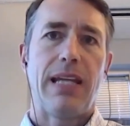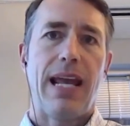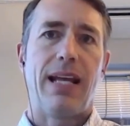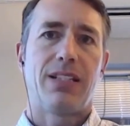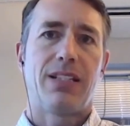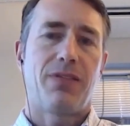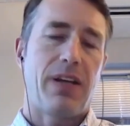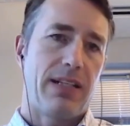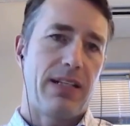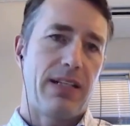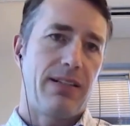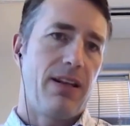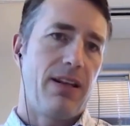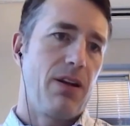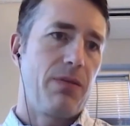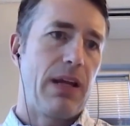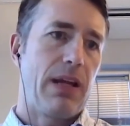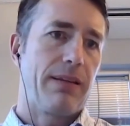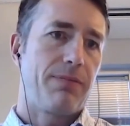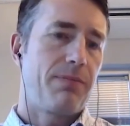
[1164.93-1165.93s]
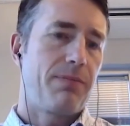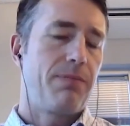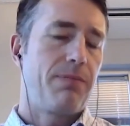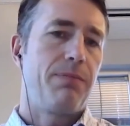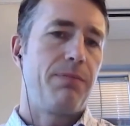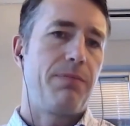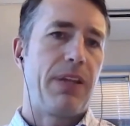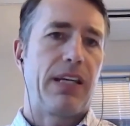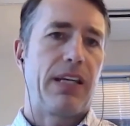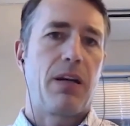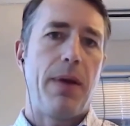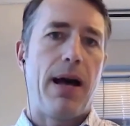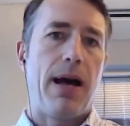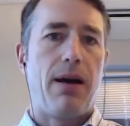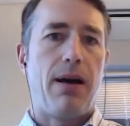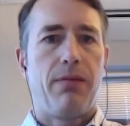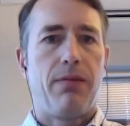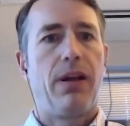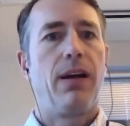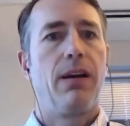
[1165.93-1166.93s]
Yeah, it's funny, like thinking
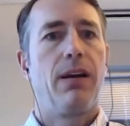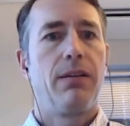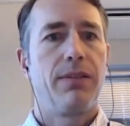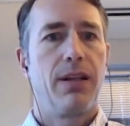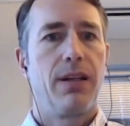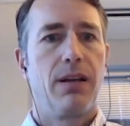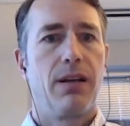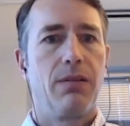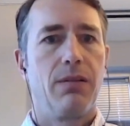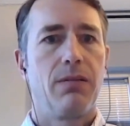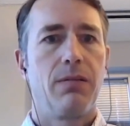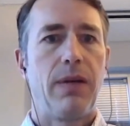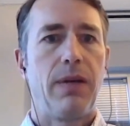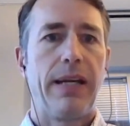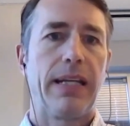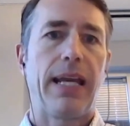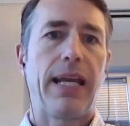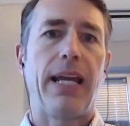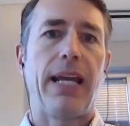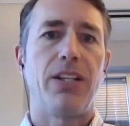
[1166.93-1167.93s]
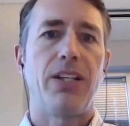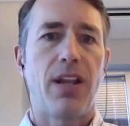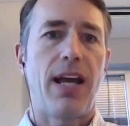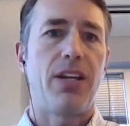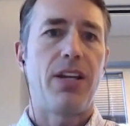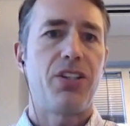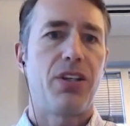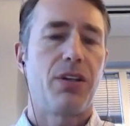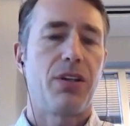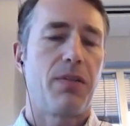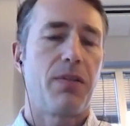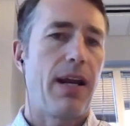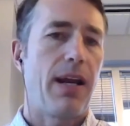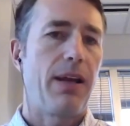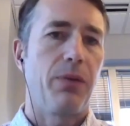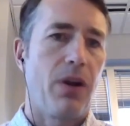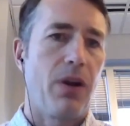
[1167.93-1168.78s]
about at Engage last year, right?